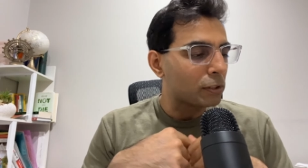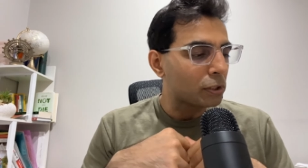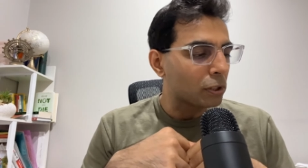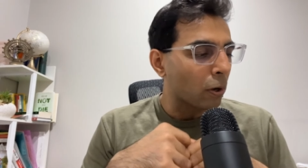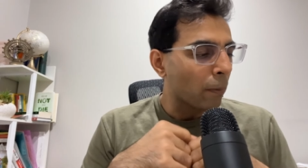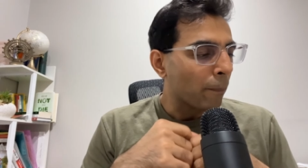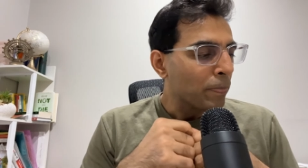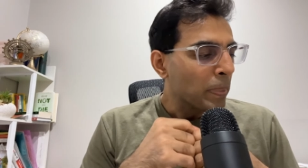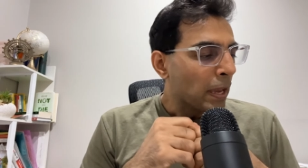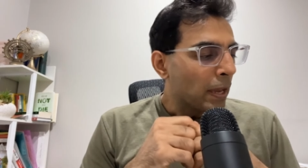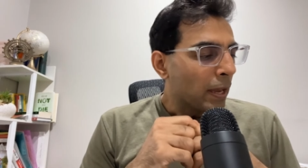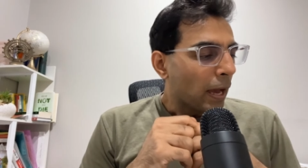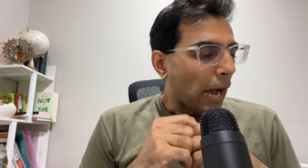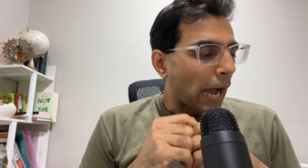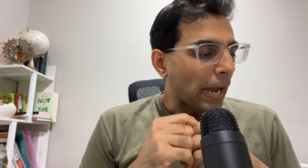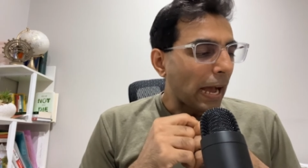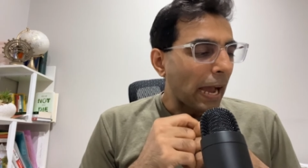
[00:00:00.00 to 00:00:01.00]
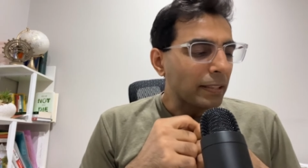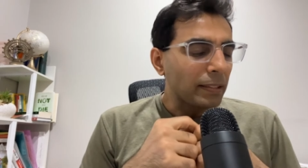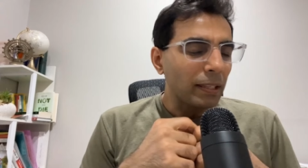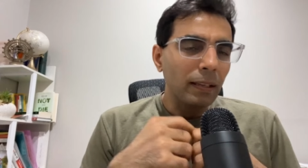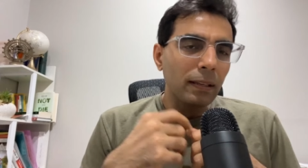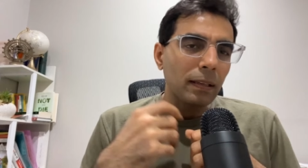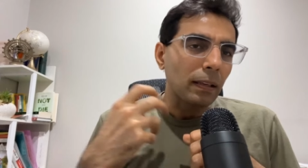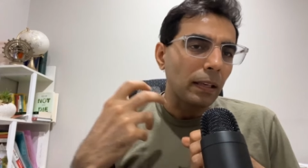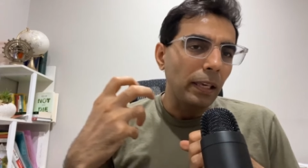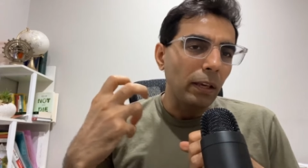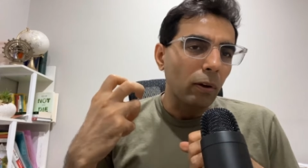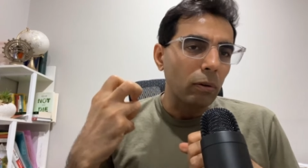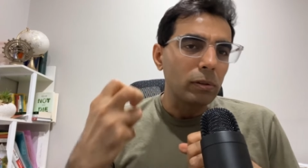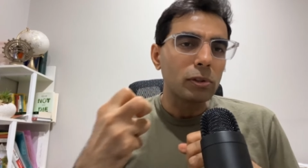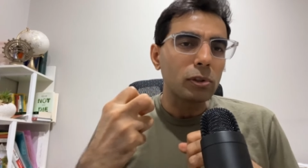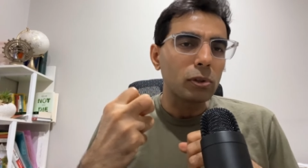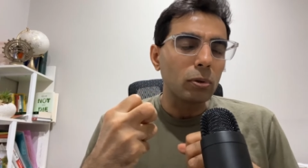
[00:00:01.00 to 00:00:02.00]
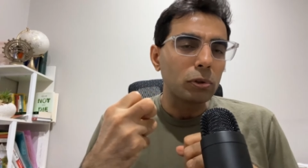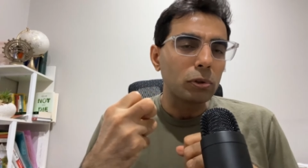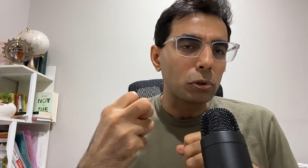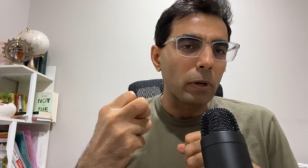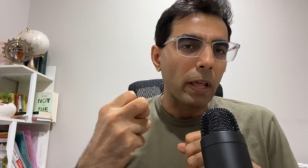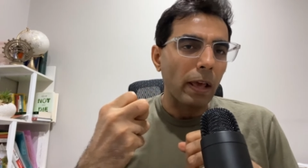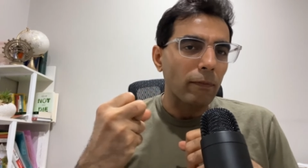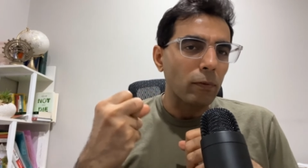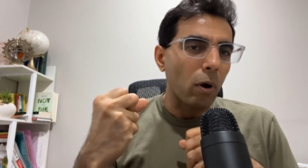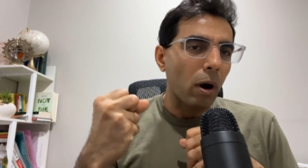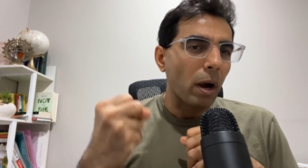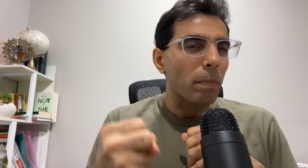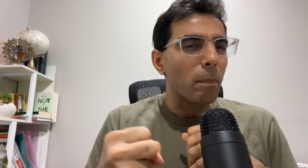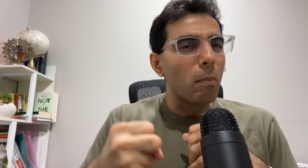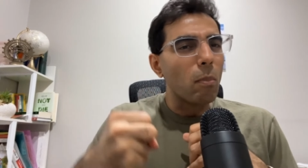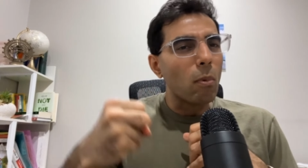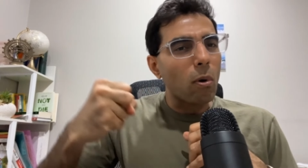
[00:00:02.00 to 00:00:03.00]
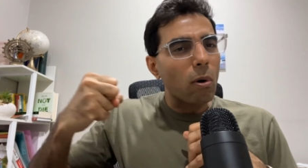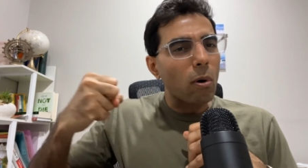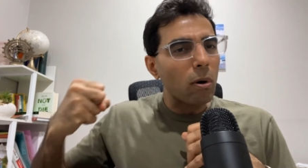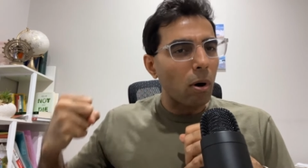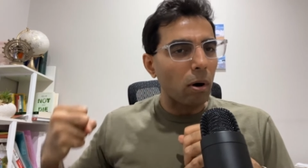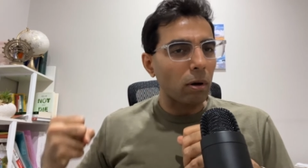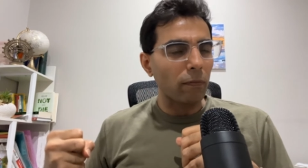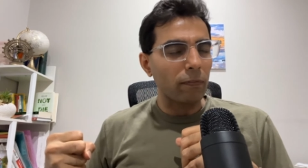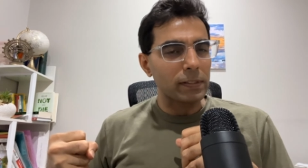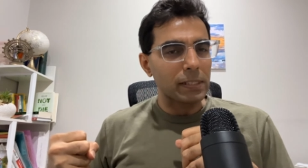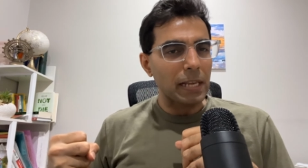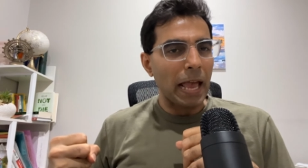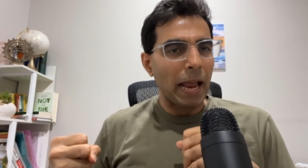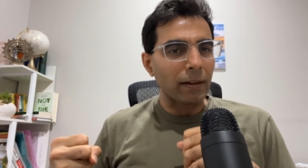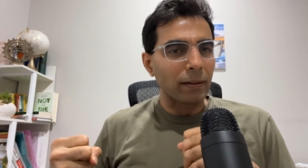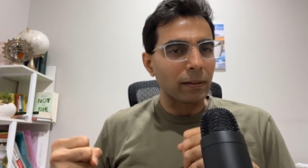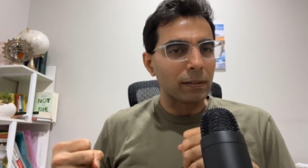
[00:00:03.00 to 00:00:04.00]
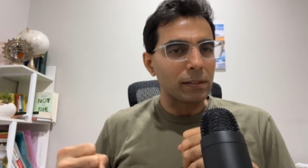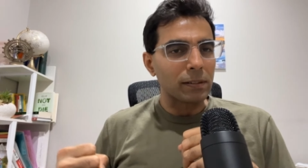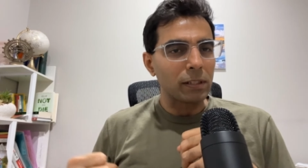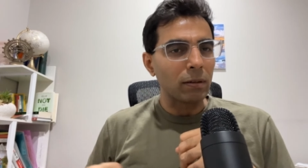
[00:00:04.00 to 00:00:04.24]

So I, I, think he also should have got more out of his actors.